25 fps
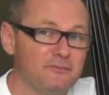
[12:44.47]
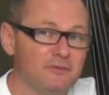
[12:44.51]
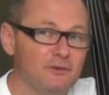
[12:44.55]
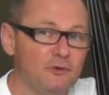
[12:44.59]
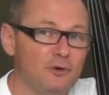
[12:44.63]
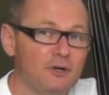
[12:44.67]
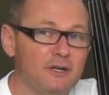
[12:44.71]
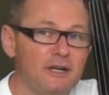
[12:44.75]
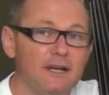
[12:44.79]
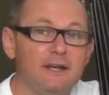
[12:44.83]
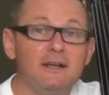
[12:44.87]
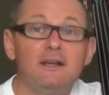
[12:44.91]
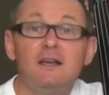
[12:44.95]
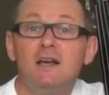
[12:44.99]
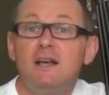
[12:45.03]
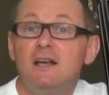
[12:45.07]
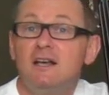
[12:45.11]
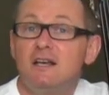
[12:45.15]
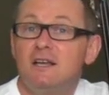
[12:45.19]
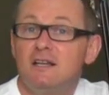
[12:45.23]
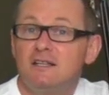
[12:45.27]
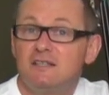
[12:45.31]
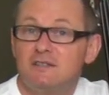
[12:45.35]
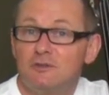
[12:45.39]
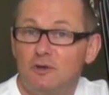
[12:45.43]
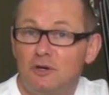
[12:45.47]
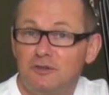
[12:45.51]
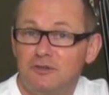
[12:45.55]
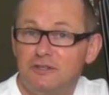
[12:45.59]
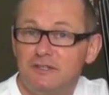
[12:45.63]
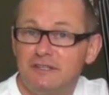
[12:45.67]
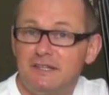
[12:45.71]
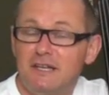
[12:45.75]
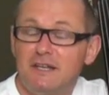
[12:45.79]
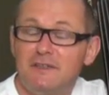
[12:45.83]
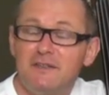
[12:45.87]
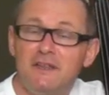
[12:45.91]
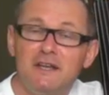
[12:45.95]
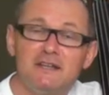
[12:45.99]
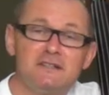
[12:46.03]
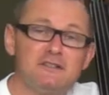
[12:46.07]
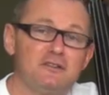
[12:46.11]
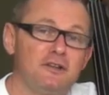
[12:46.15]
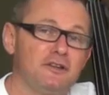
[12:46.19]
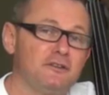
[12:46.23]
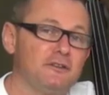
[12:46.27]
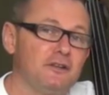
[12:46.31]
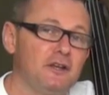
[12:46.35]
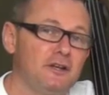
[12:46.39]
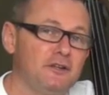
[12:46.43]
Okay, so until then, thanks a
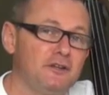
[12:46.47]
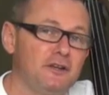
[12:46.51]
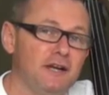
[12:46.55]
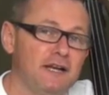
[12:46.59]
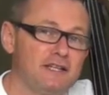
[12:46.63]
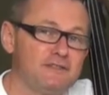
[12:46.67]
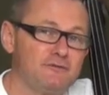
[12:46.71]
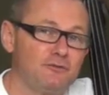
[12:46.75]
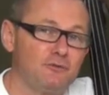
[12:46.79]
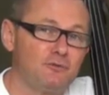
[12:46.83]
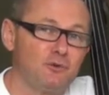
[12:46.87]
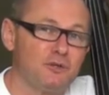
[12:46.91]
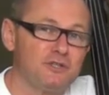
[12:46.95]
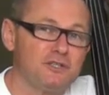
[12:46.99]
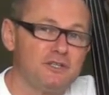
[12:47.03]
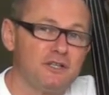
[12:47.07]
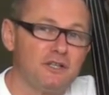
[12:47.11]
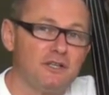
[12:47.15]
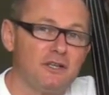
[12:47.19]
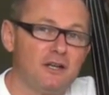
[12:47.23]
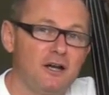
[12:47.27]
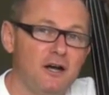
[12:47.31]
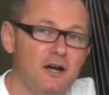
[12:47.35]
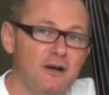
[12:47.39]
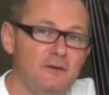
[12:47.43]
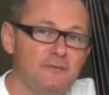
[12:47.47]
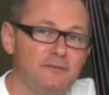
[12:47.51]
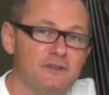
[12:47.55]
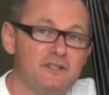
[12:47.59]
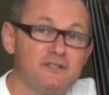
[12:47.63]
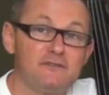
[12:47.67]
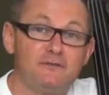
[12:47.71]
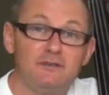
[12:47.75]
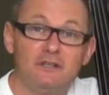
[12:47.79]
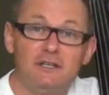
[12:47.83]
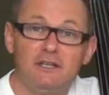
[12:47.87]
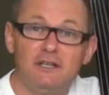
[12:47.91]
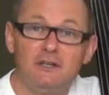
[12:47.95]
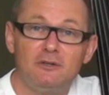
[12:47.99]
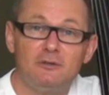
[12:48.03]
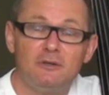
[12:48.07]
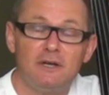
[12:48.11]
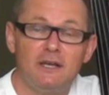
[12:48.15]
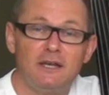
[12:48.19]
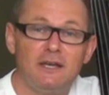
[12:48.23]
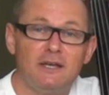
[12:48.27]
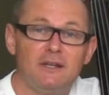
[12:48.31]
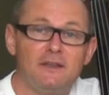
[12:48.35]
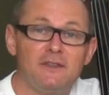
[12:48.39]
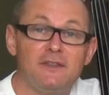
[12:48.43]
lot, you guys, for watching this video,
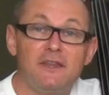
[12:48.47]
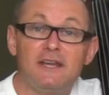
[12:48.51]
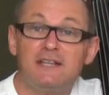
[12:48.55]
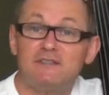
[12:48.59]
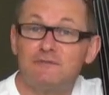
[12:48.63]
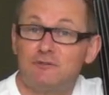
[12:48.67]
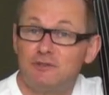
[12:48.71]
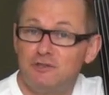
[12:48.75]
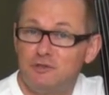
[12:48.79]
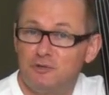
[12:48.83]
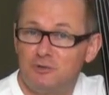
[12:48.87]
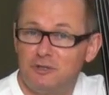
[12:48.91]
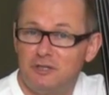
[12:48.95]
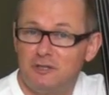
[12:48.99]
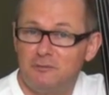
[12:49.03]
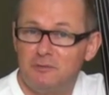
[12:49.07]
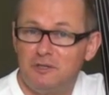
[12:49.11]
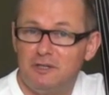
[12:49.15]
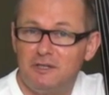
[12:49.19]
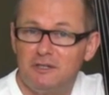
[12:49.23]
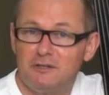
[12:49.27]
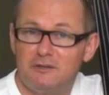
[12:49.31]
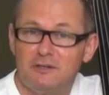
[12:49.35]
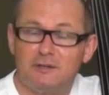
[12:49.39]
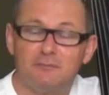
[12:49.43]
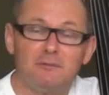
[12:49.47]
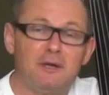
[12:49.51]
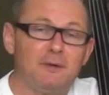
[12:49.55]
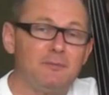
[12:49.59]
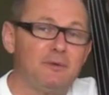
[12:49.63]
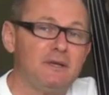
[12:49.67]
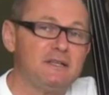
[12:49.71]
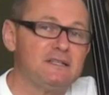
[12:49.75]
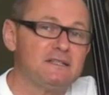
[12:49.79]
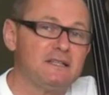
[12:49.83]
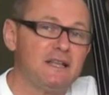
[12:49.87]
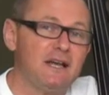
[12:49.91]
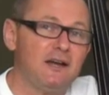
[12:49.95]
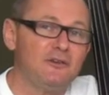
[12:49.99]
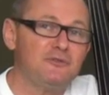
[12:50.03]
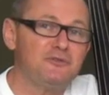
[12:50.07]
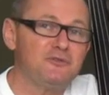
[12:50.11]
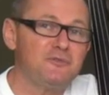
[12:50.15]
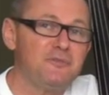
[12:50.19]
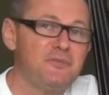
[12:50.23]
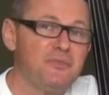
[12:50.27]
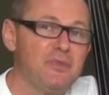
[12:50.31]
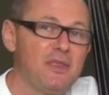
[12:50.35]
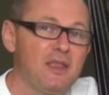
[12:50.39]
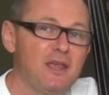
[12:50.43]
and thanks for joining me here at my bass lounge,
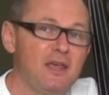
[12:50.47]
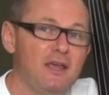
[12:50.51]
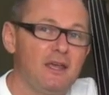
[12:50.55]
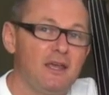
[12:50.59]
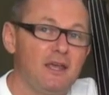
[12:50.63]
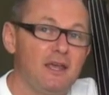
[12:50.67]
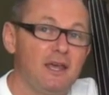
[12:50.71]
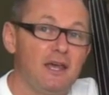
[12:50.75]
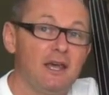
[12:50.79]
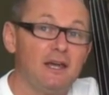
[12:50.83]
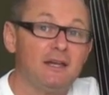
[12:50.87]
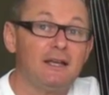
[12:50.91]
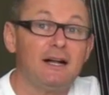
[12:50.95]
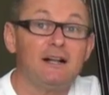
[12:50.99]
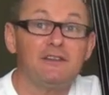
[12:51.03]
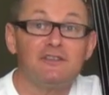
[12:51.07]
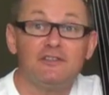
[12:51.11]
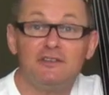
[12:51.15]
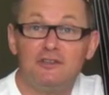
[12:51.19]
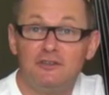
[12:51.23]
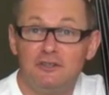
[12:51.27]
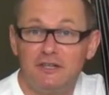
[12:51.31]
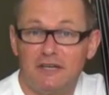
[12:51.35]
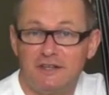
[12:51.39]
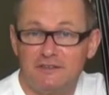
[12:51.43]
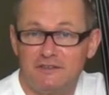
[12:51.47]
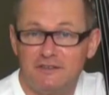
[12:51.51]
and I'll see you next